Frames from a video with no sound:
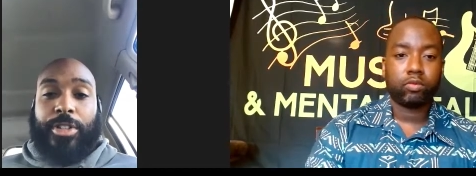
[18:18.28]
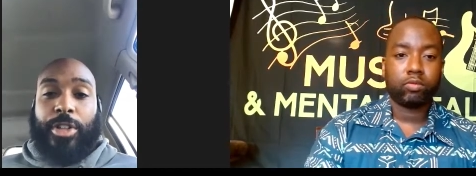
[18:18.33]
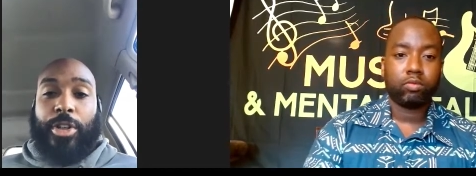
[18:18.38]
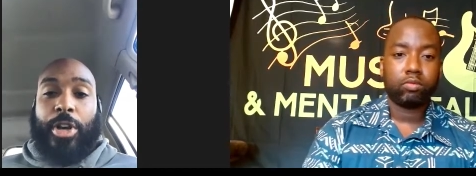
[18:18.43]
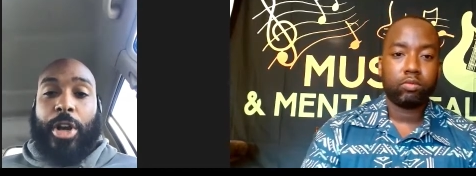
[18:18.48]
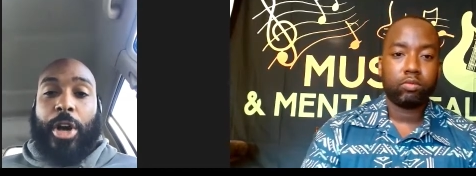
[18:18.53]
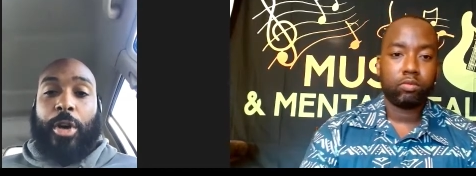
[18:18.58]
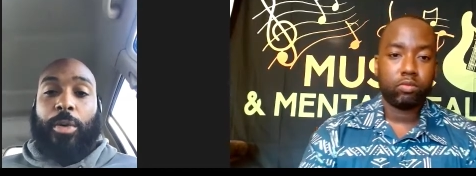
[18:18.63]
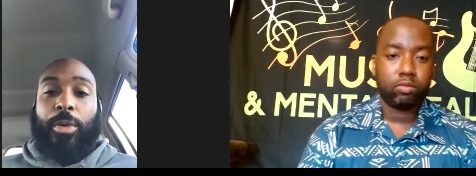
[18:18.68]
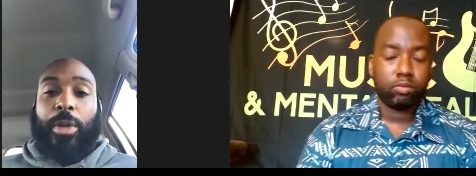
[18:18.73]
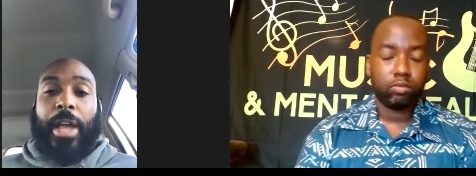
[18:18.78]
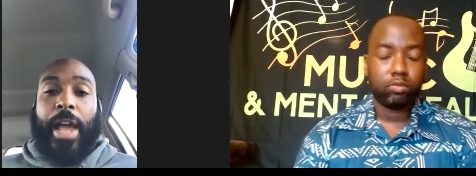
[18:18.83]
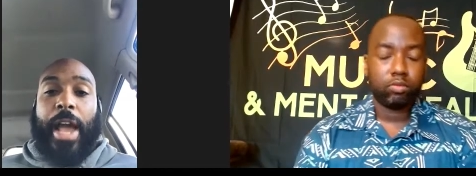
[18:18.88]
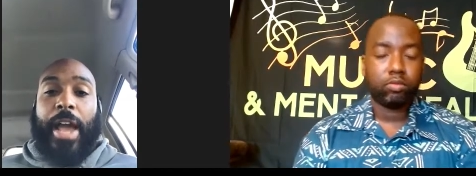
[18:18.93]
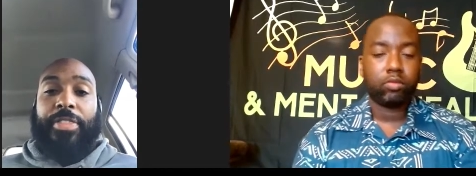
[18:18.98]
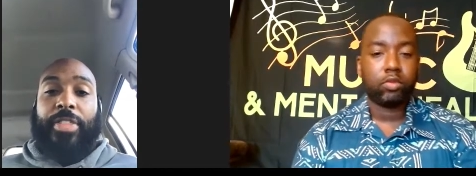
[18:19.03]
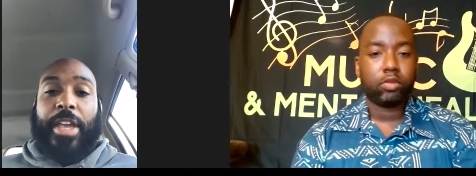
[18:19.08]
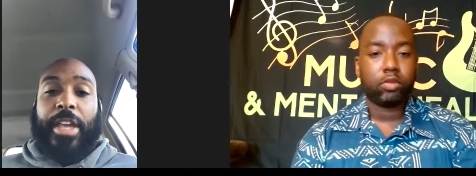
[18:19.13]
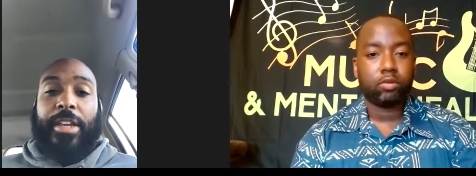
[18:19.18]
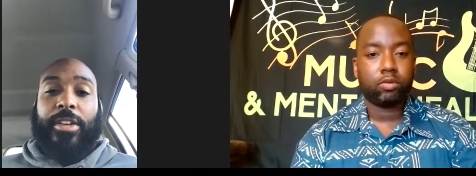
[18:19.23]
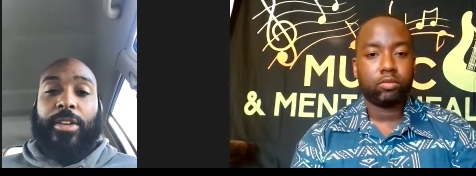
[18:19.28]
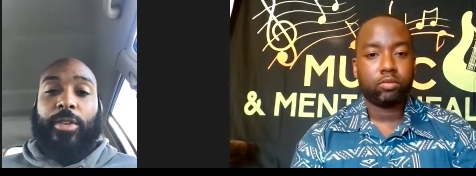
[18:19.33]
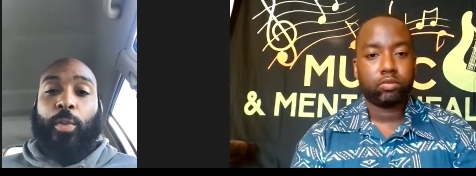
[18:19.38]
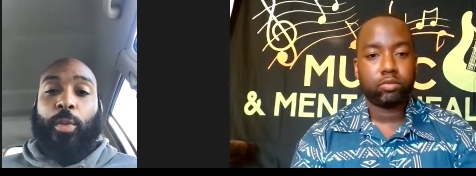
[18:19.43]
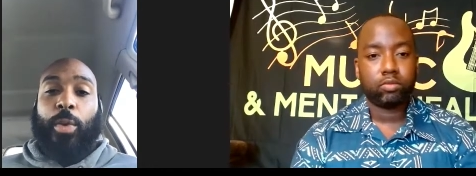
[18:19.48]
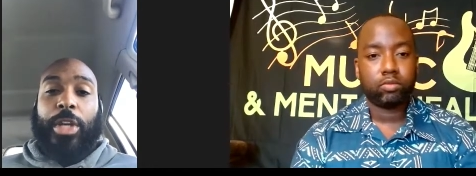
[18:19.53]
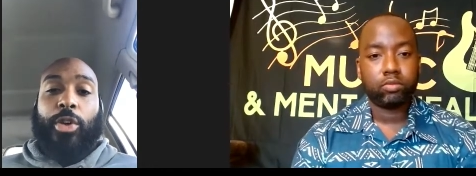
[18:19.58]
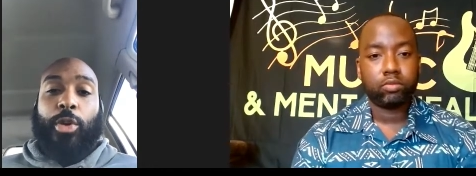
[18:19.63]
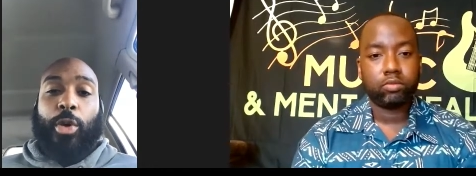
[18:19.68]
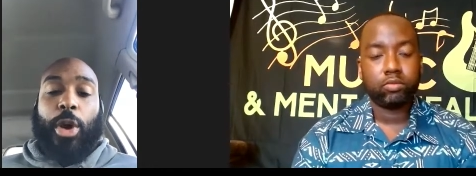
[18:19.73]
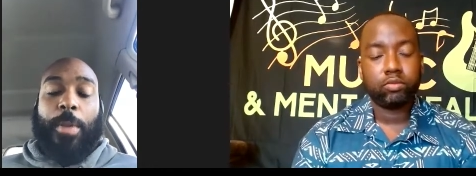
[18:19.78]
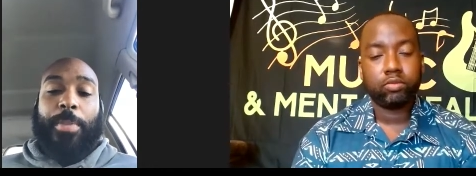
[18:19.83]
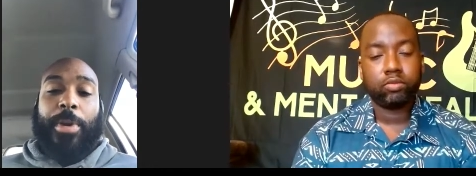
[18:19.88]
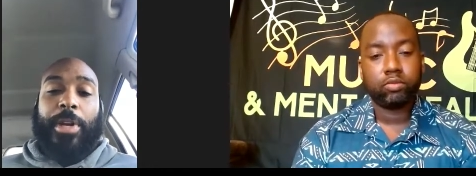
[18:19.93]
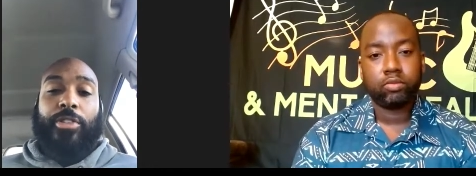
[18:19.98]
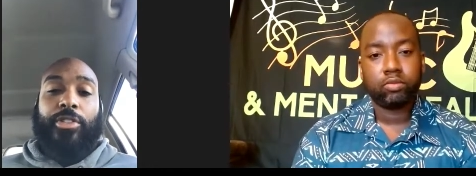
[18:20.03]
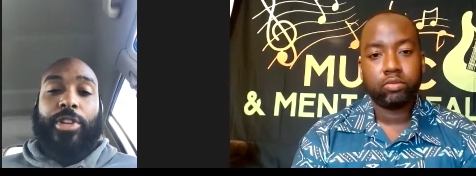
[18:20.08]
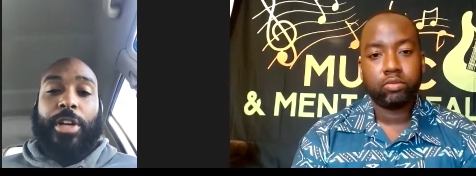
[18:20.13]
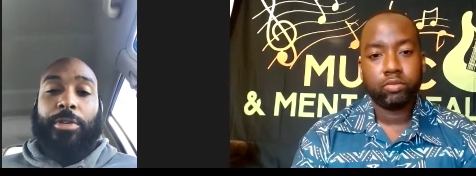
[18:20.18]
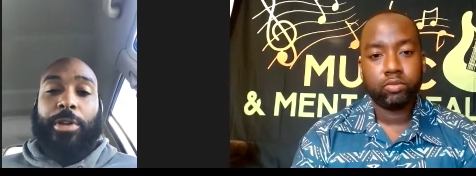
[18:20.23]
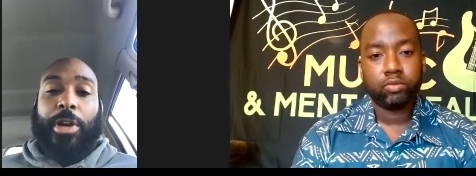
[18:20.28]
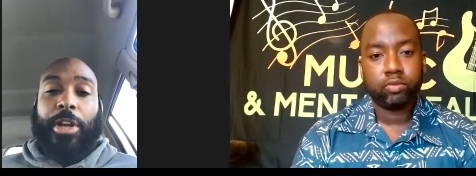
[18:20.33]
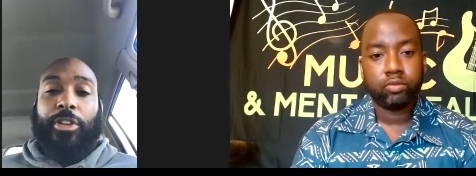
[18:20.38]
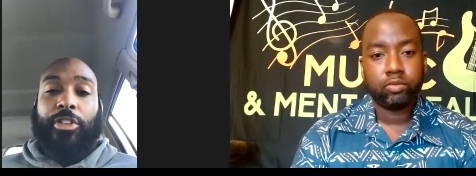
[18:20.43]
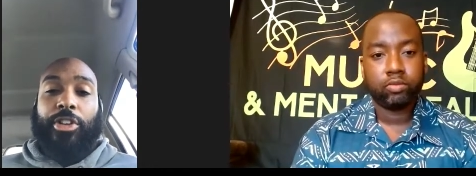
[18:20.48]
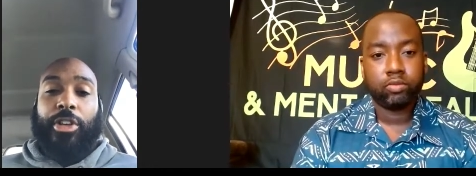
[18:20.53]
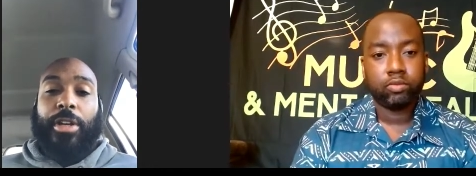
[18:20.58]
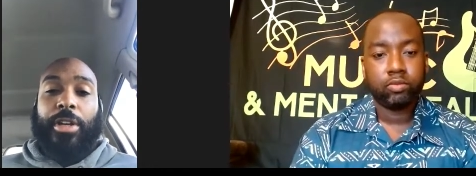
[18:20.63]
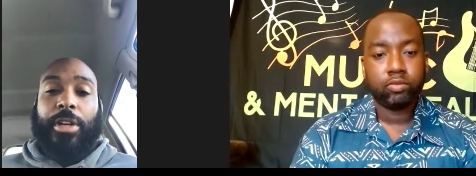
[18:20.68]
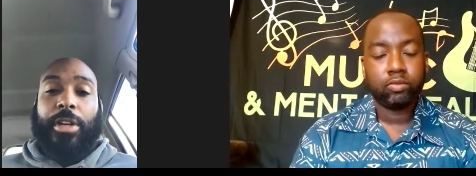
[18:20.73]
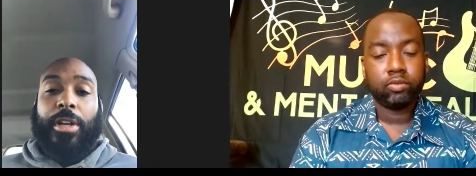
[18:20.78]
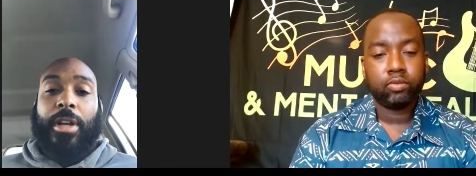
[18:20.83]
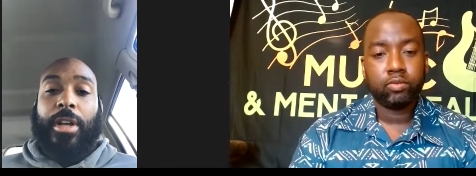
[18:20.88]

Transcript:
Speaker 1: You know, I think we grew up in a generation